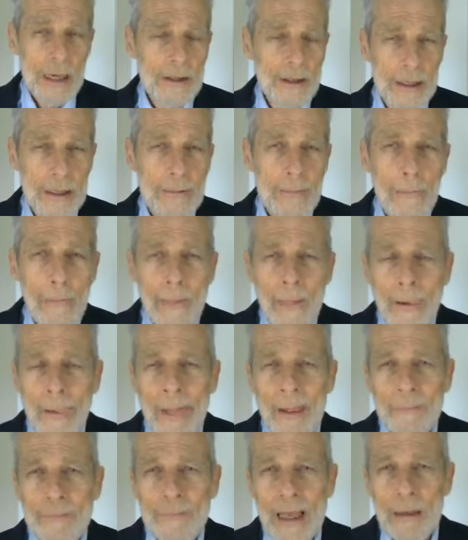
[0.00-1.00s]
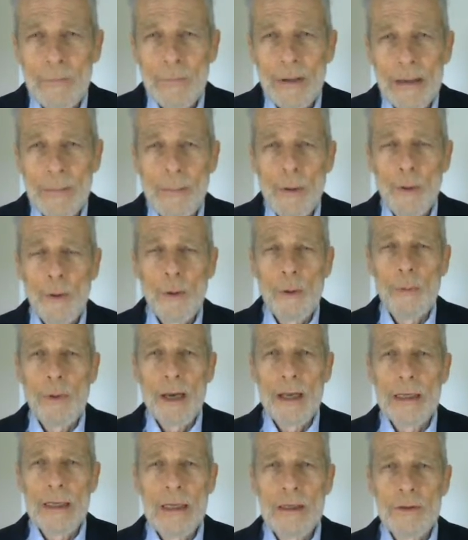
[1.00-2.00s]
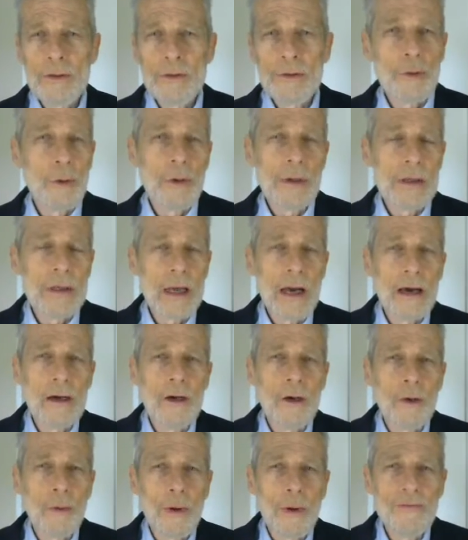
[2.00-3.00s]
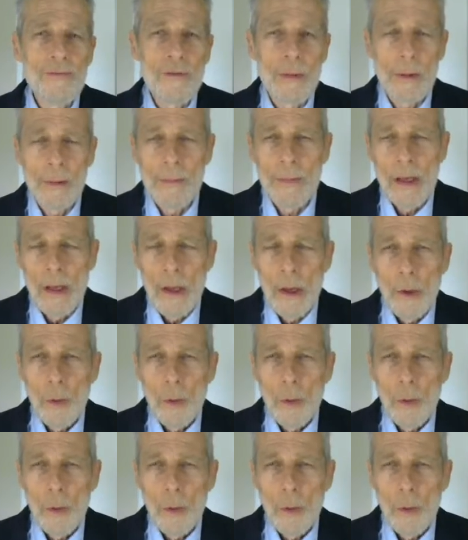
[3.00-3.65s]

I think and people will run either toward God or away from Him.